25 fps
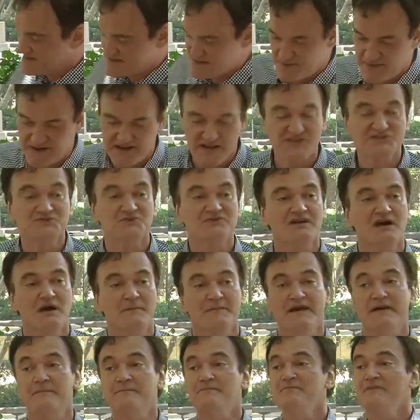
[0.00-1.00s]
somebody else would
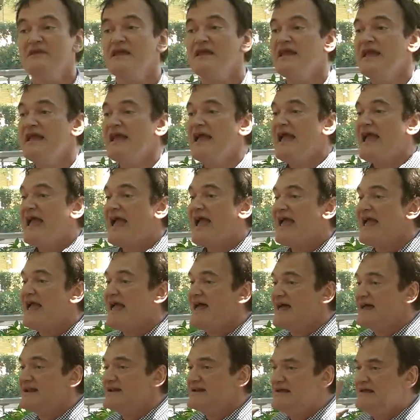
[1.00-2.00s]
come in.
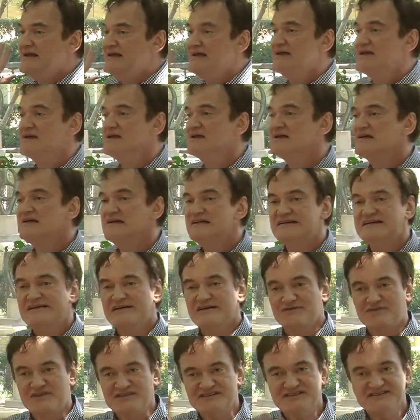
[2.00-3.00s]
And
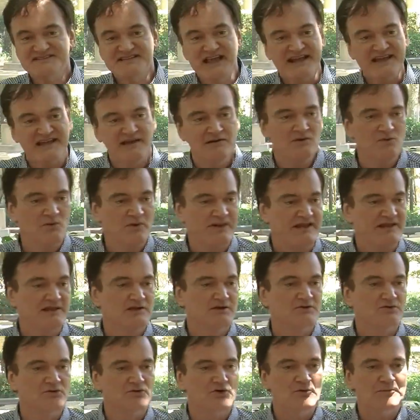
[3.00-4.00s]
the second
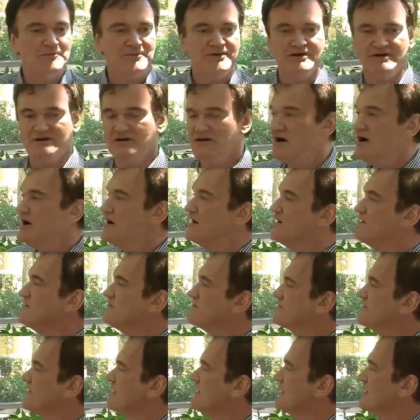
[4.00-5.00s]
week group
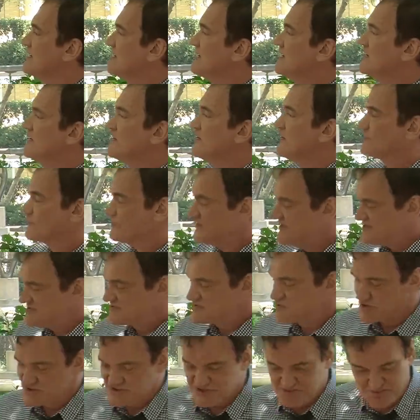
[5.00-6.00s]
of
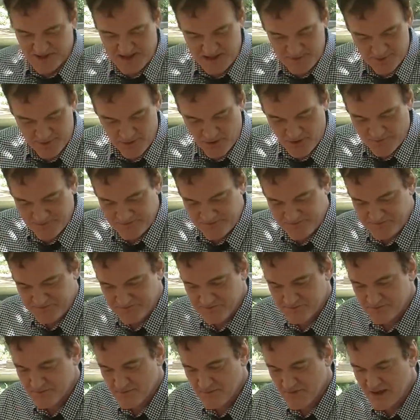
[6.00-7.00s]
resource people
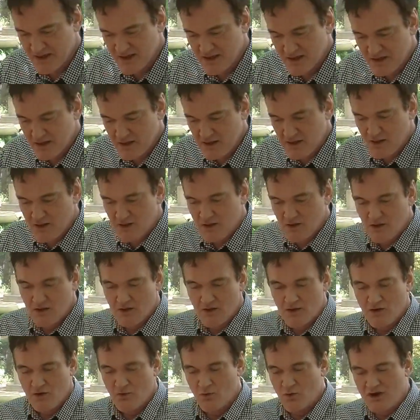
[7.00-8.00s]

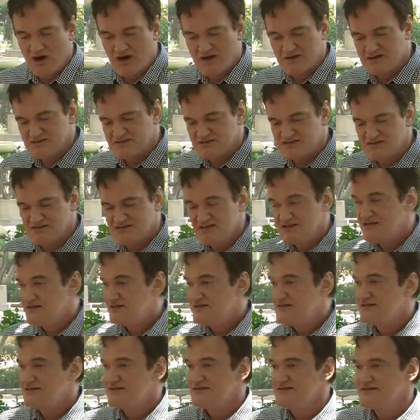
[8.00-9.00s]
was
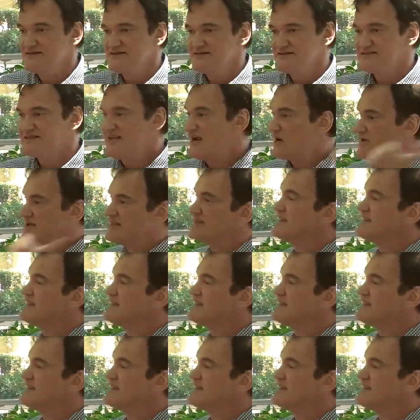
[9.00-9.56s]
Terry